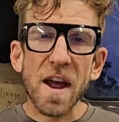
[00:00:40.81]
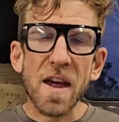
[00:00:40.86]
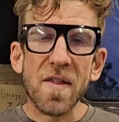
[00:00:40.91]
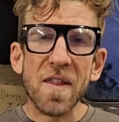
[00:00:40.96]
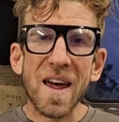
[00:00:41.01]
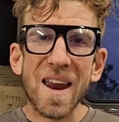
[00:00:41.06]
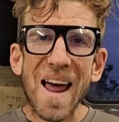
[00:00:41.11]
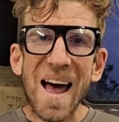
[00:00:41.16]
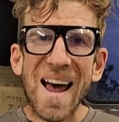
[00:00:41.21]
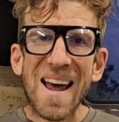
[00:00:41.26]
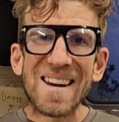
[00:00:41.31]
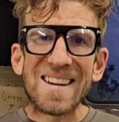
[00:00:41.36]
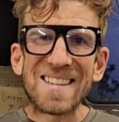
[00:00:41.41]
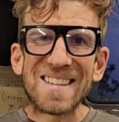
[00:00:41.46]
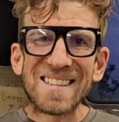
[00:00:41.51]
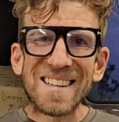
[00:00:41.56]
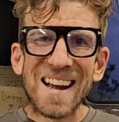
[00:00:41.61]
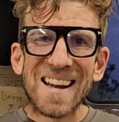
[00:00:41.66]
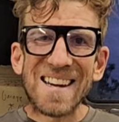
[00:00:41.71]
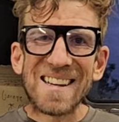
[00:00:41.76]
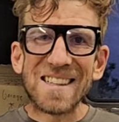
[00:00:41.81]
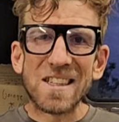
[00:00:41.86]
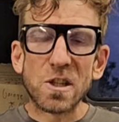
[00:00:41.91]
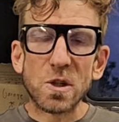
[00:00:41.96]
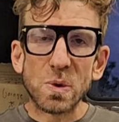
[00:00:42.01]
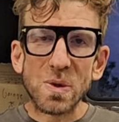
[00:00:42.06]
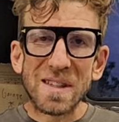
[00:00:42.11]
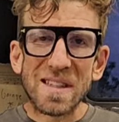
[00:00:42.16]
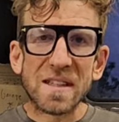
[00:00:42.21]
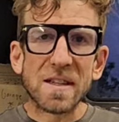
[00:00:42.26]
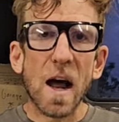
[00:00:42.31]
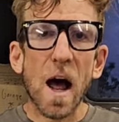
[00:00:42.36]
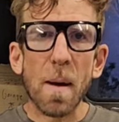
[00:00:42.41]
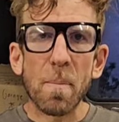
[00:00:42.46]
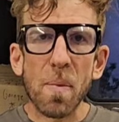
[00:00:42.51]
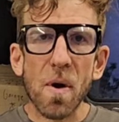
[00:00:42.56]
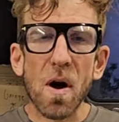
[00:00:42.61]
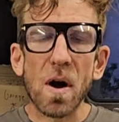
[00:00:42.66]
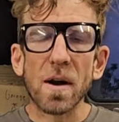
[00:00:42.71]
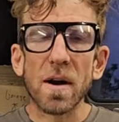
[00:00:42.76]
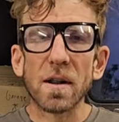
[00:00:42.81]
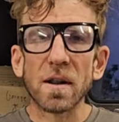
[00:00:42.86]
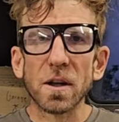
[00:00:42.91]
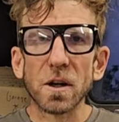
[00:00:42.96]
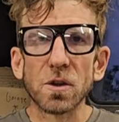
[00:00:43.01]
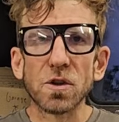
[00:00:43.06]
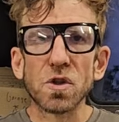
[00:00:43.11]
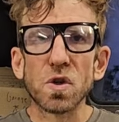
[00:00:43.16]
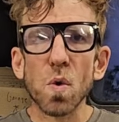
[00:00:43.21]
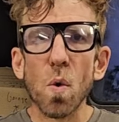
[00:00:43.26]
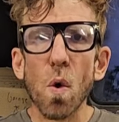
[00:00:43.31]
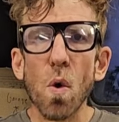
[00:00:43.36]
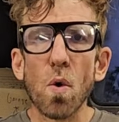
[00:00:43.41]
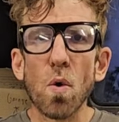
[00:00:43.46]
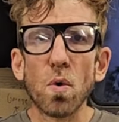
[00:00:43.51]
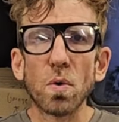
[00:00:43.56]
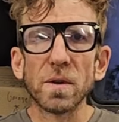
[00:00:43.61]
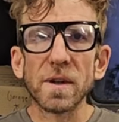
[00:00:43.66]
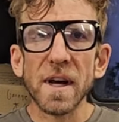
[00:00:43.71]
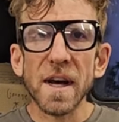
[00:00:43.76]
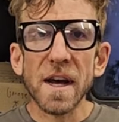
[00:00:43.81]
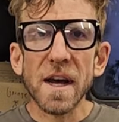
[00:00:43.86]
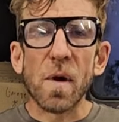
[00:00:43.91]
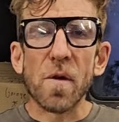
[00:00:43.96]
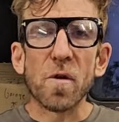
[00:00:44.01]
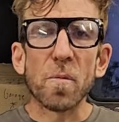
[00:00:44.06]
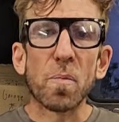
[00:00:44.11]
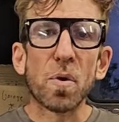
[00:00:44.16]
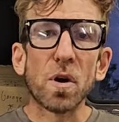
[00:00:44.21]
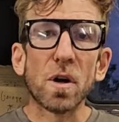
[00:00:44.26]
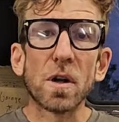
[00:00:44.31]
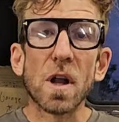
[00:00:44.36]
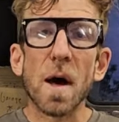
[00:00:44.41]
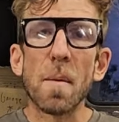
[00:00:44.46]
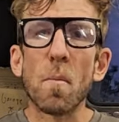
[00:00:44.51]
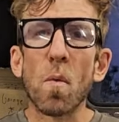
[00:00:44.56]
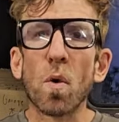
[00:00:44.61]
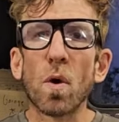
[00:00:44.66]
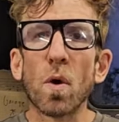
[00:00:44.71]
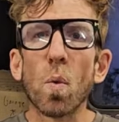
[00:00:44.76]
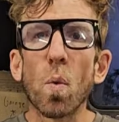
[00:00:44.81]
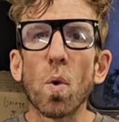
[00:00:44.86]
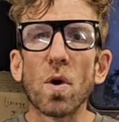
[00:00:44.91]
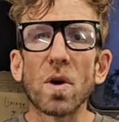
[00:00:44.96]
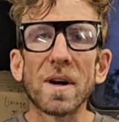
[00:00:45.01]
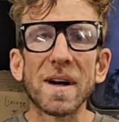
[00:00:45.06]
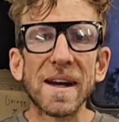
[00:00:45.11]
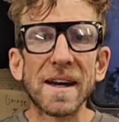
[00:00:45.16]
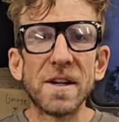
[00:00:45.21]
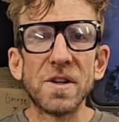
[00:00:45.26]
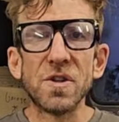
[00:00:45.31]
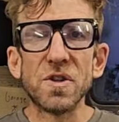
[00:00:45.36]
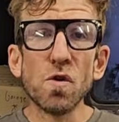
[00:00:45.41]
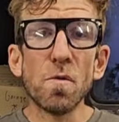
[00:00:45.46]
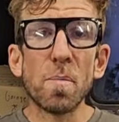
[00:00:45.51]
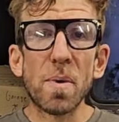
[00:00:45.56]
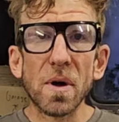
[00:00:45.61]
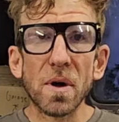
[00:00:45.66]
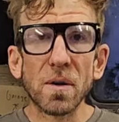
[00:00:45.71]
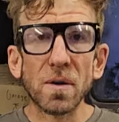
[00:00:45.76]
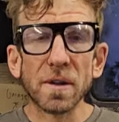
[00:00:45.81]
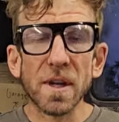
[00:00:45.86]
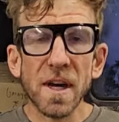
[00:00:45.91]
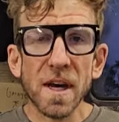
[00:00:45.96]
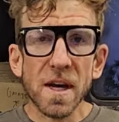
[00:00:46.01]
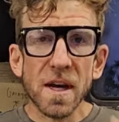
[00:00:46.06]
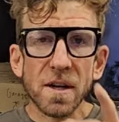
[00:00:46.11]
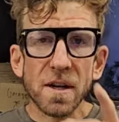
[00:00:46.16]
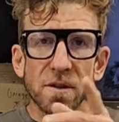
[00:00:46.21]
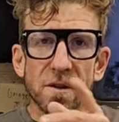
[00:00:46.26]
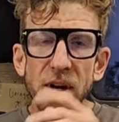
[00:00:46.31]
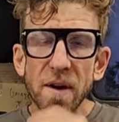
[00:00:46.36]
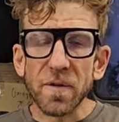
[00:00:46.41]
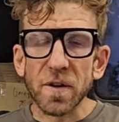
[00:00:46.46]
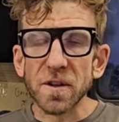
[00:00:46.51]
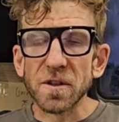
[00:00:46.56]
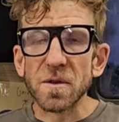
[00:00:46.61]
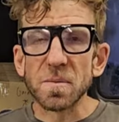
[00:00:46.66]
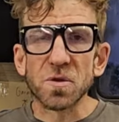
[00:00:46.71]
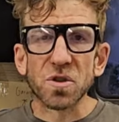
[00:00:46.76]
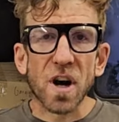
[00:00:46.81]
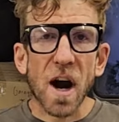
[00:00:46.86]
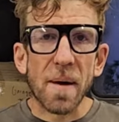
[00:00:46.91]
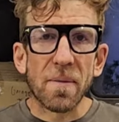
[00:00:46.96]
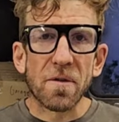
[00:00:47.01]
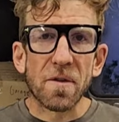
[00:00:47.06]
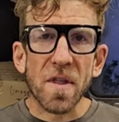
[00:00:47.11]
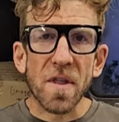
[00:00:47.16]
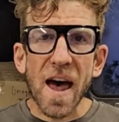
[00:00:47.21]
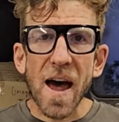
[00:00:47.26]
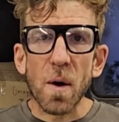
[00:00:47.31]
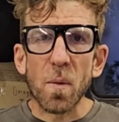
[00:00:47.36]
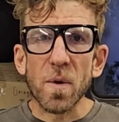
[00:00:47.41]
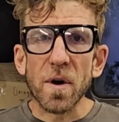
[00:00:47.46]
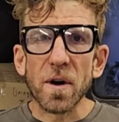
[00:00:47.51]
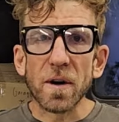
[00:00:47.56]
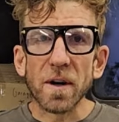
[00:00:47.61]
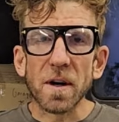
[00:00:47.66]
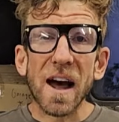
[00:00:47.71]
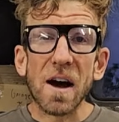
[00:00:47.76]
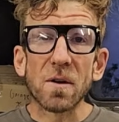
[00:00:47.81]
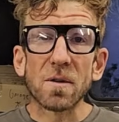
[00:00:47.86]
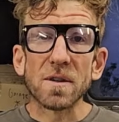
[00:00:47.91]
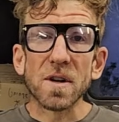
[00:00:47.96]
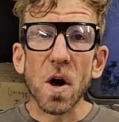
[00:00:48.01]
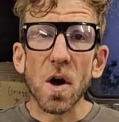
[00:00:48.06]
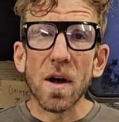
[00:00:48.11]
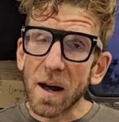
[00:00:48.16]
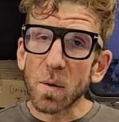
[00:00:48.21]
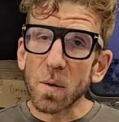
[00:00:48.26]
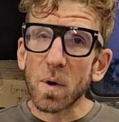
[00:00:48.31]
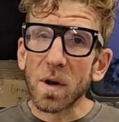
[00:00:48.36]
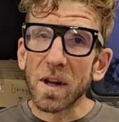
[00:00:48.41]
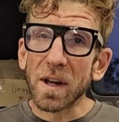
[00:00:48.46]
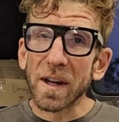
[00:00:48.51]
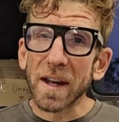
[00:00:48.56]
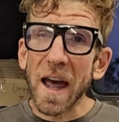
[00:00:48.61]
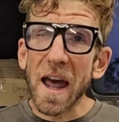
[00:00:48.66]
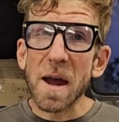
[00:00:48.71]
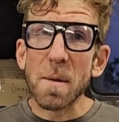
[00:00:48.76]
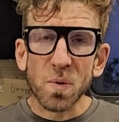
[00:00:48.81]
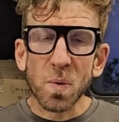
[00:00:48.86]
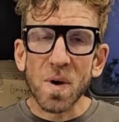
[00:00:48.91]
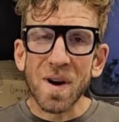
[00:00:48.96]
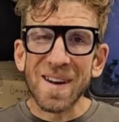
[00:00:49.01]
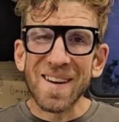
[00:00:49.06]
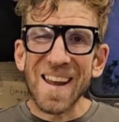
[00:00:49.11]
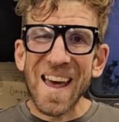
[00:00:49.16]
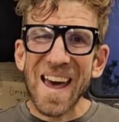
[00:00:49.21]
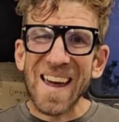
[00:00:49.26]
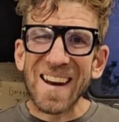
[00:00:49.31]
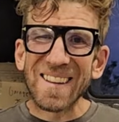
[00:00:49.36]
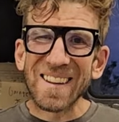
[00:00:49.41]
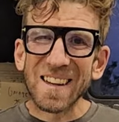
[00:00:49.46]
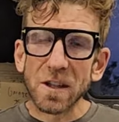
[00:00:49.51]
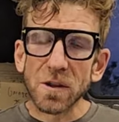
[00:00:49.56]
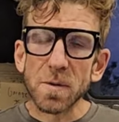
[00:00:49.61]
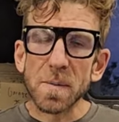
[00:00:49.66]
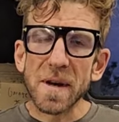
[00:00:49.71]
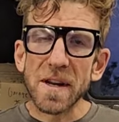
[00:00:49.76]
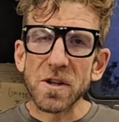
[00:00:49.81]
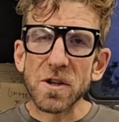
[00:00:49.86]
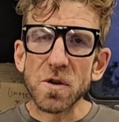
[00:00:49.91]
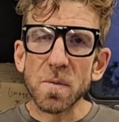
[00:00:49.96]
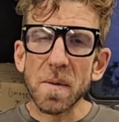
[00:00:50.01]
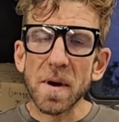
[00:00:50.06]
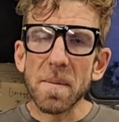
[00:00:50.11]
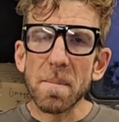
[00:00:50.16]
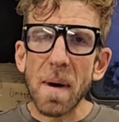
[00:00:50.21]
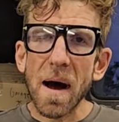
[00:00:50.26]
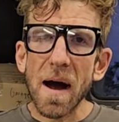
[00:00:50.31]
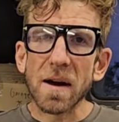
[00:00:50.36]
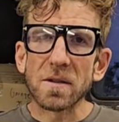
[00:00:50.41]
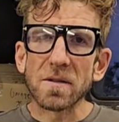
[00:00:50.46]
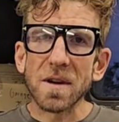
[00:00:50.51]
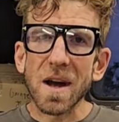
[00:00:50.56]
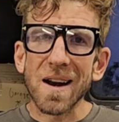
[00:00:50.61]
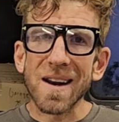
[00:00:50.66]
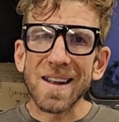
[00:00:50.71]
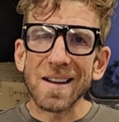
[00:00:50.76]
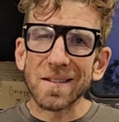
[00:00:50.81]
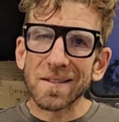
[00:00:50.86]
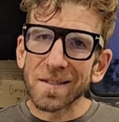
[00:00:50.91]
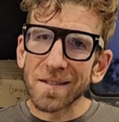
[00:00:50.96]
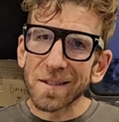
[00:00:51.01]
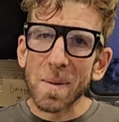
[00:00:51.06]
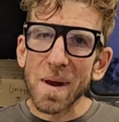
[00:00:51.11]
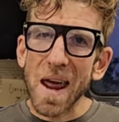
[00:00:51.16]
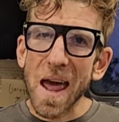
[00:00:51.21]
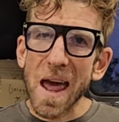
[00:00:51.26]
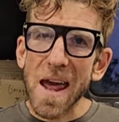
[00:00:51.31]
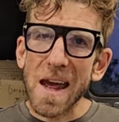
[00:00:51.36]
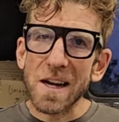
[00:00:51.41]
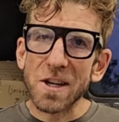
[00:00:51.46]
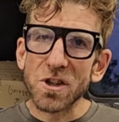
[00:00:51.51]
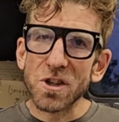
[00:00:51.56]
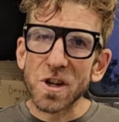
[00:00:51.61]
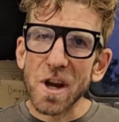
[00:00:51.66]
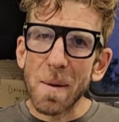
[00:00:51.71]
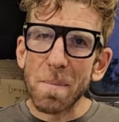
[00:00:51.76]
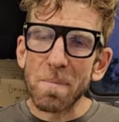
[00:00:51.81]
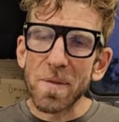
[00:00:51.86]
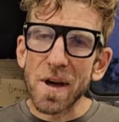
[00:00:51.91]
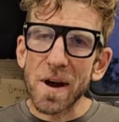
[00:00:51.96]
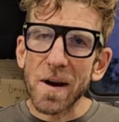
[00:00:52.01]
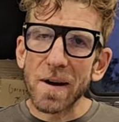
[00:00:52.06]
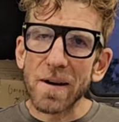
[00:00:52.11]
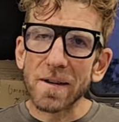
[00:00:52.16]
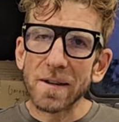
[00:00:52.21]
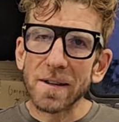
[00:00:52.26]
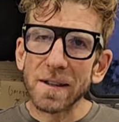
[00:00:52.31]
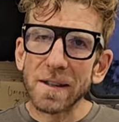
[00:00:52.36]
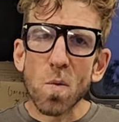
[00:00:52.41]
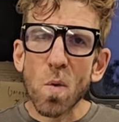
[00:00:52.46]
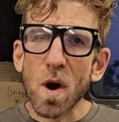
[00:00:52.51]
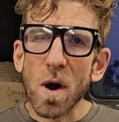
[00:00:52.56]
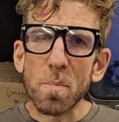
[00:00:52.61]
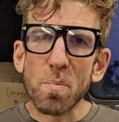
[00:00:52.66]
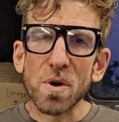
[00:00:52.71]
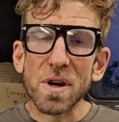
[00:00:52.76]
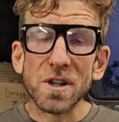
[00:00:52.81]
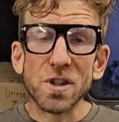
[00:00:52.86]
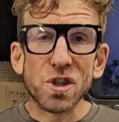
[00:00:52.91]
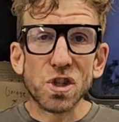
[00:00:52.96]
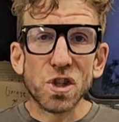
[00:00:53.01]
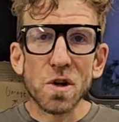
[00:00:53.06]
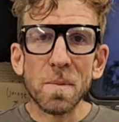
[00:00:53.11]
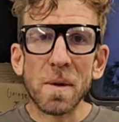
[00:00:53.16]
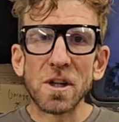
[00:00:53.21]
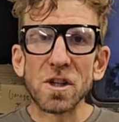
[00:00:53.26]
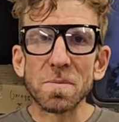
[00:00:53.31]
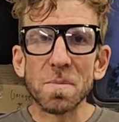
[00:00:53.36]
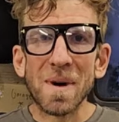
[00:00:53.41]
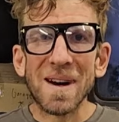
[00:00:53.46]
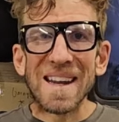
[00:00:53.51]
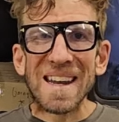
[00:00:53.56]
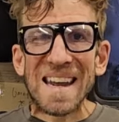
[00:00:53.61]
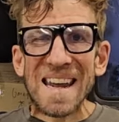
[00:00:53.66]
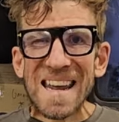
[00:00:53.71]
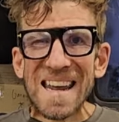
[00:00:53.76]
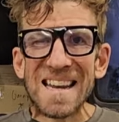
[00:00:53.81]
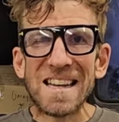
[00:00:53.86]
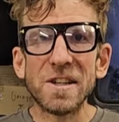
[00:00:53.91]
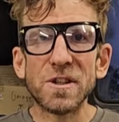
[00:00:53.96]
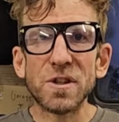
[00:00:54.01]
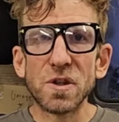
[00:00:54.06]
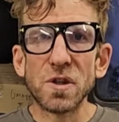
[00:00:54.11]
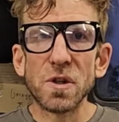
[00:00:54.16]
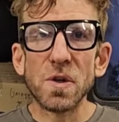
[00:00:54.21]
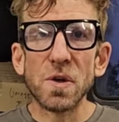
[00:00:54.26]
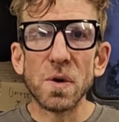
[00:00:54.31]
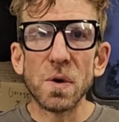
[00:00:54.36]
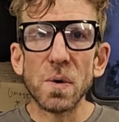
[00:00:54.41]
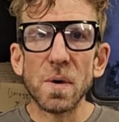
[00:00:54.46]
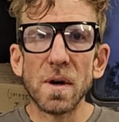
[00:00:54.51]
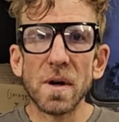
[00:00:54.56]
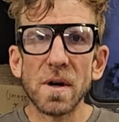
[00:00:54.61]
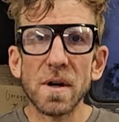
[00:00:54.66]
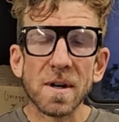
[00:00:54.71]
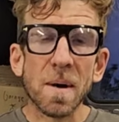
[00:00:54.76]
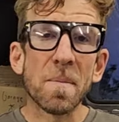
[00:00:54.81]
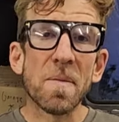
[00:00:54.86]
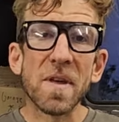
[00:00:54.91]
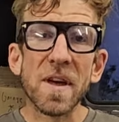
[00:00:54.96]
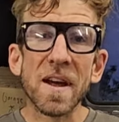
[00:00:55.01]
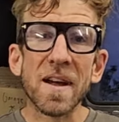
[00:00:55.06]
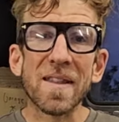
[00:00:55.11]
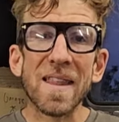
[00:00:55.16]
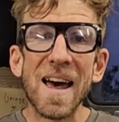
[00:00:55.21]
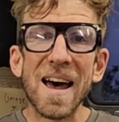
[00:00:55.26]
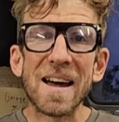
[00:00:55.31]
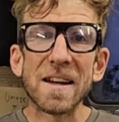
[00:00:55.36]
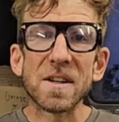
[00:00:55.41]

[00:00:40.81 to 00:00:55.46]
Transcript: van that I decided to stop on. A little too old. I'd rather put a lot more work in new build. So definitely subscribe for that. We're building out, God willing. This one had a little bit too many miles on it, a little bit aged up there. Didn't want to put too much money into something